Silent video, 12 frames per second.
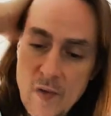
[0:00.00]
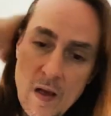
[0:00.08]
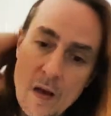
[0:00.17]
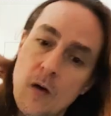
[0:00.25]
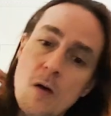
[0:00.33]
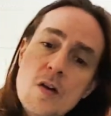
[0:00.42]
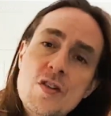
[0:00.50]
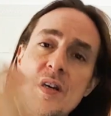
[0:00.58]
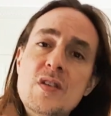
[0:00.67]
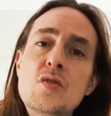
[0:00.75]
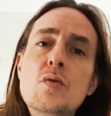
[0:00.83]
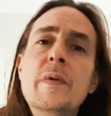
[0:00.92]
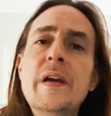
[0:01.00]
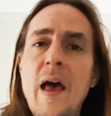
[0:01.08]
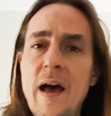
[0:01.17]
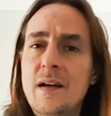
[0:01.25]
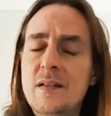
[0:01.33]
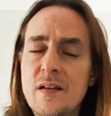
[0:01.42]
or just too
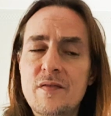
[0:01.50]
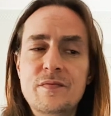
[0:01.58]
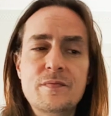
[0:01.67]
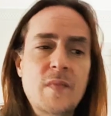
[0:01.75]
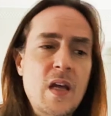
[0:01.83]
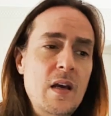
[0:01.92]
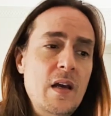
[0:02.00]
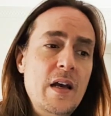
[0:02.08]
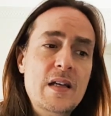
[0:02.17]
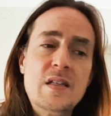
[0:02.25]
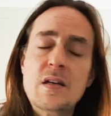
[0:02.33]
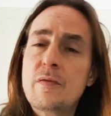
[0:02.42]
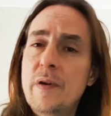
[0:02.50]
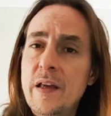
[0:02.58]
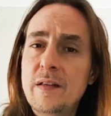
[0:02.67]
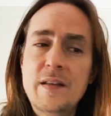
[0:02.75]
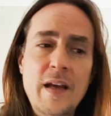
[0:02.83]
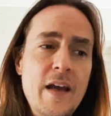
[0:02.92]
reactive. It's a
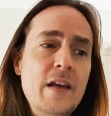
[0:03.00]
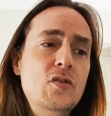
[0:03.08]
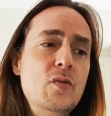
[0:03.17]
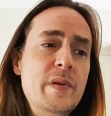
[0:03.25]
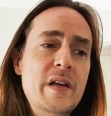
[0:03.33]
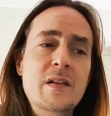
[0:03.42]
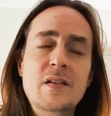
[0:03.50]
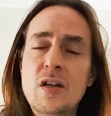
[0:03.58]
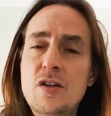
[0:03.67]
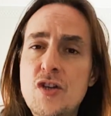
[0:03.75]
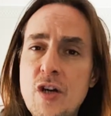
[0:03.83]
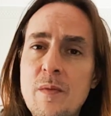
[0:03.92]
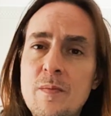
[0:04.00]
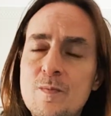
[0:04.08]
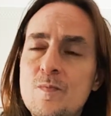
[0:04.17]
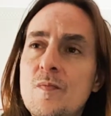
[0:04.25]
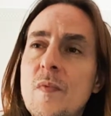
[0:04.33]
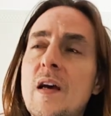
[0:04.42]
great day to be in the gym.
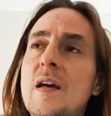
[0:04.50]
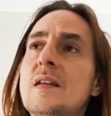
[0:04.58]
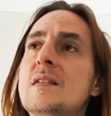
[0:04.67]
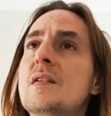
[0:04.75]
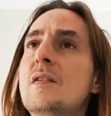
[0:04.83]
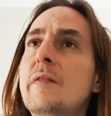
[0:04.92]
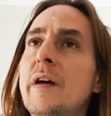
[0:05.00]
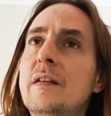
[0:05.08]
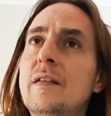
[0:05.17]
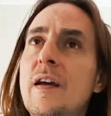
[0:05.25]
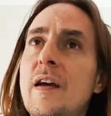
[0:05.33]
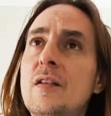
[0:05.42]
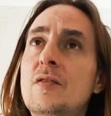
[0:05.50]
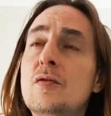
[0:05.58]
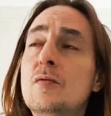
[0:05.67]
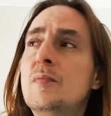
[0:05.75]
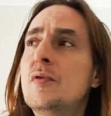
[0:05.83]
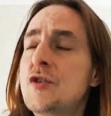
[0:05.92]
It's a great day to
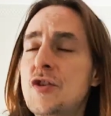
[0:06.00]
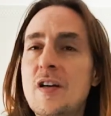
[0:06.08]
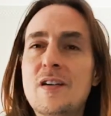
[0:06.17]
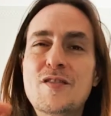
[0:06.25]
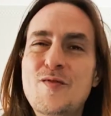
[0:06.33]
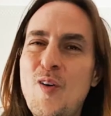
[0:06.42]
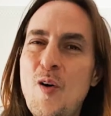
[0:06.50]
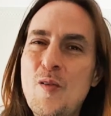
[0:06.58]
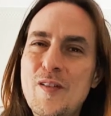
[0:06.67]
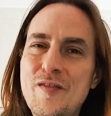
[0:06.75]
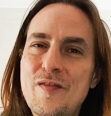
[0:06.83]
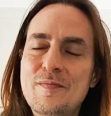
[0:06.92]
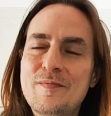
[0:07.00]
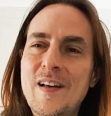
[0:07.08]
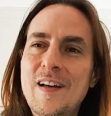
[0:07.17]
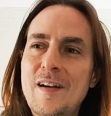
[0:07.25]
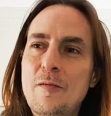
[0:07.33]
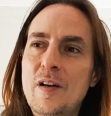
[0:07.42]
push things forward,
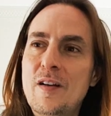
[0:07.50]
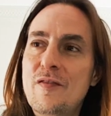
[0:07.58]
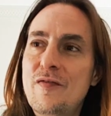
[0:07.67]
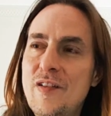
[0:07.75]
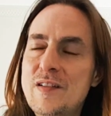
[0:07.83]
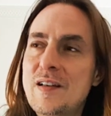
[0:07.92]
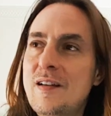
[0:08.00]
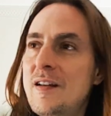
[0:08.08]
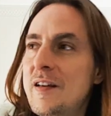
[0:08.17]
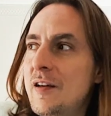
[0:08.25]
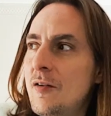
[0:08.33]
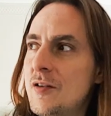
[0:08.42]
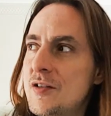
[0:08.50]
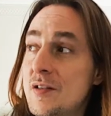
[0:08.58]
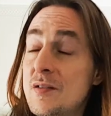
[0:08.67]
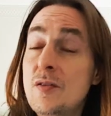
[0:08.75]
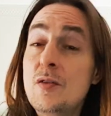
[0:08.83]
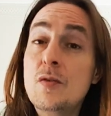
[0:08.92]
whether physically or
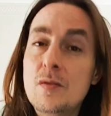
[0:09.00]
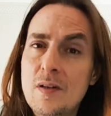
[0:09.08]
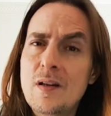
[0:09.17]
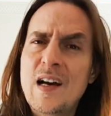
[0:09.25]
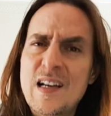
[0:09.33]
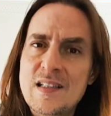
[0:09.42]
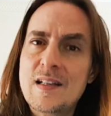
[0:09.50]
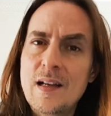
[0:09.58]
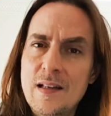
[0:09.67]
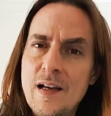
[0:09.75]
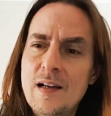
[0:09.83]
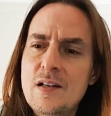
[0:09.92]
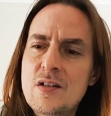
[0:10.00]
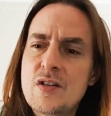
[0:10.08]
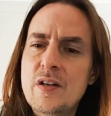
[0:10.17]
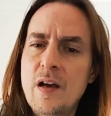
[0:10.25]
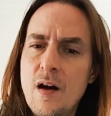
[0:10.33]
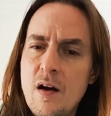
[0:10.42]
just utilize that
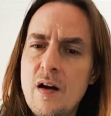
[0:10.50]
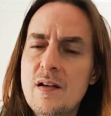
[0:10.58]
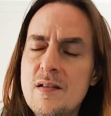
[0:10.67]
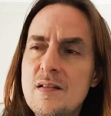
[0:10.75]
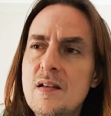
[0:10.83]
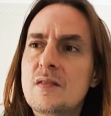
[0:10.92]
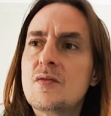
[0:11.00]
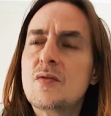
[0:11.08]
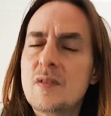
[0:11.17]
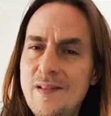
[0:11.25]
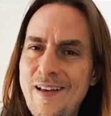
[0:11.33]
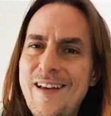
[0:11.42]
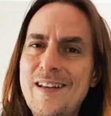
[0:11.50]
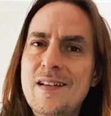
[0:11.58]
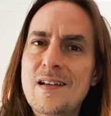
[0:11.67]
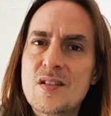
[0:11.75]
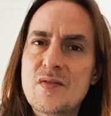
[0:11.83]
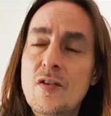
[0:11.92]
energy, harness it to take
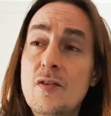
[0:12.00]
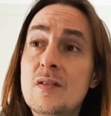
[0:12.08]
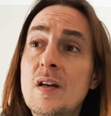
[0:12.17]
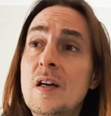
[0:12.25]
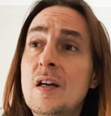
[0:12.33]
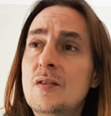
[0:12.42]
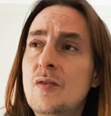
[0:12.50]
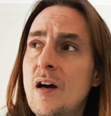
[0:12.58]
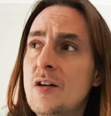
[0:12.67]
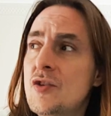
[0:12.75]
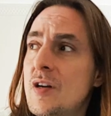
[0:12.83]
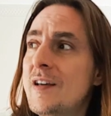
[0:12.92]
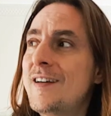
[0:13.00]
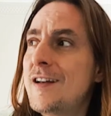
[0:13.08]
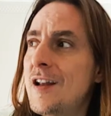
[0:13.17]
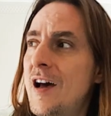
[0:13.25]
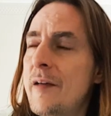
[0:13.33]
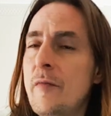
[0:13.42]
things forward, to actually
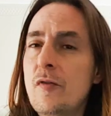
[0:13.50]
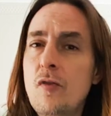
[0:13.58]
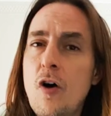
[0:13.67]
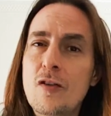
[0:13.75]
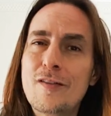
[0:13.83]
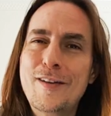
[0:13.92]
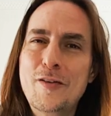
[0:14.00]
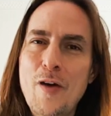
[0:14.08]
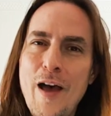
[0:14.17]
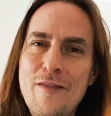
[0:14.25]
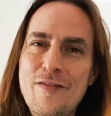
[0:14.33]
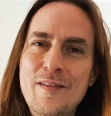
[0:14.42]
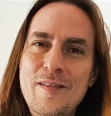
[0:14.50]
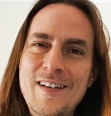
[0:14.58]
climb a rock that you haven't